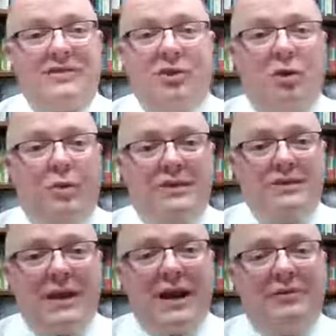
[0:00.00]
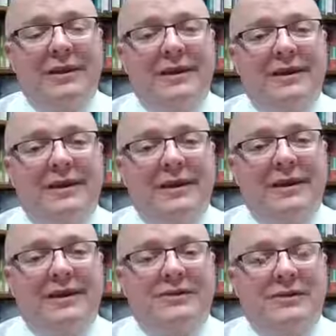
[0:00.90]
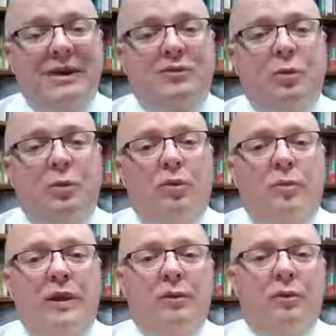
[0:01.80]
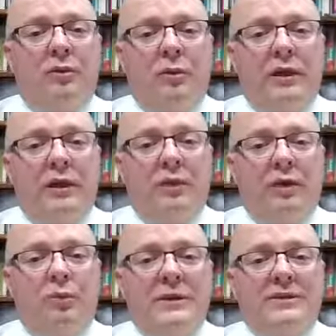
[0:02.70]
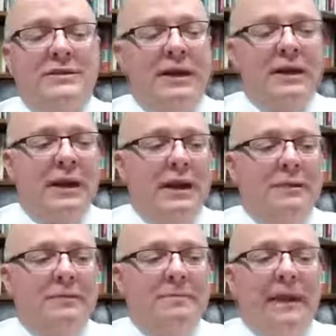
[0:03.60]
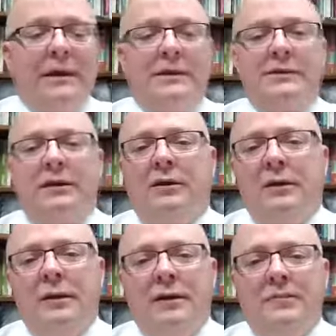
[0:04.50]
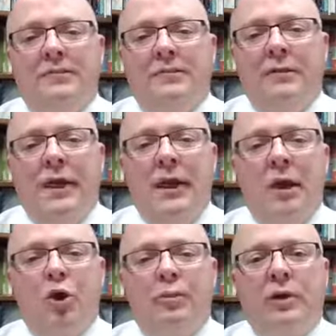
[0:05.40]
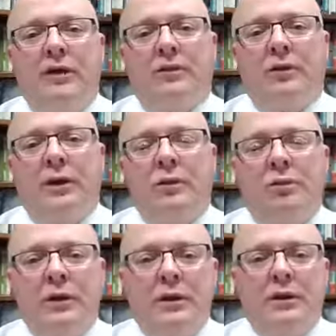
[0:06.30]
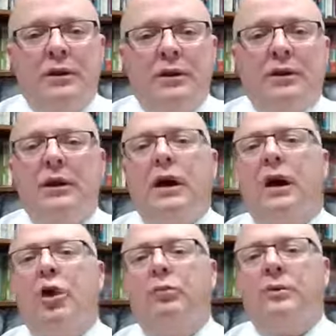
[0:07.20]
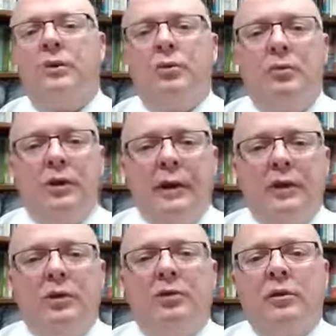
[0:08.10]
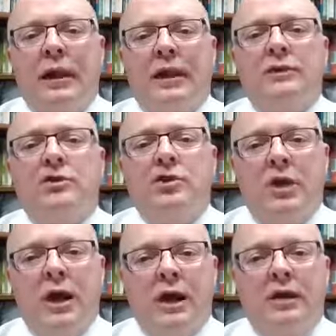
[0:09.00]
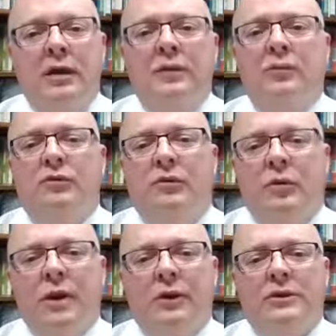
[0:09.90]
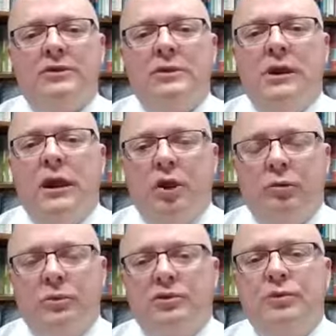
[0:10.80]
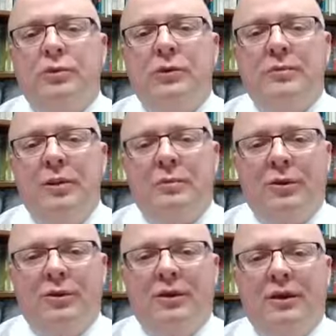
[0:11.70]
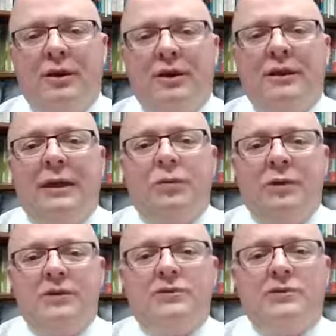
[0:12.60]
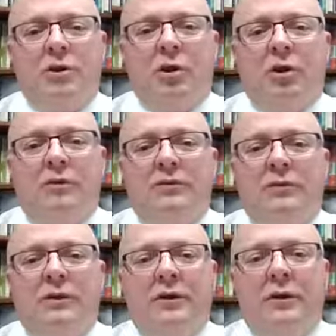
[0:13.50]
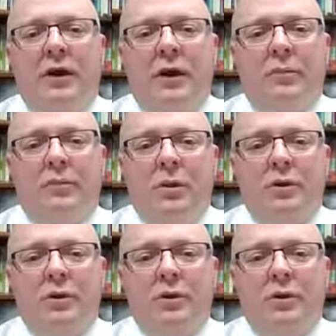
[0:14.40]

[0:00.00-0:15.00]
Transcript: That's always timely. So that's where we'll be, Lord willing, on Wednesday night. Until then, I hope you have a great week. And I hope that you will let your light shine before others. And I hope that you'll remember that we serve a